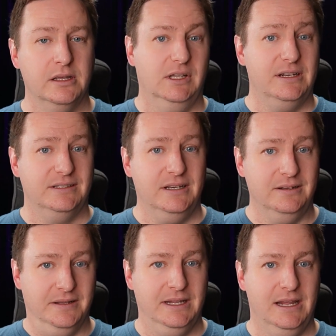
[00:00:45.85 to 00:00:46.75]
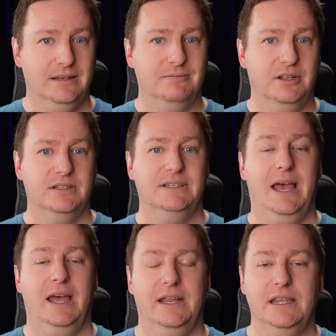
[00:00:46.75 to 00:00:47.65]
Like I said, it does
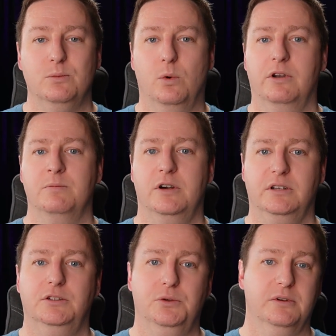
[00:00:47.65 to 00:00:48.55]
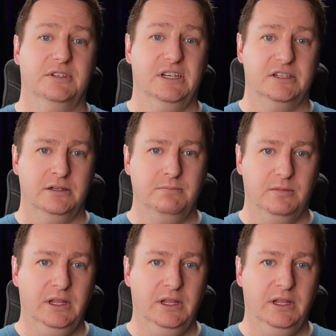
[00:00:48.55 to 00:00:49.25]
add a watermark to your session,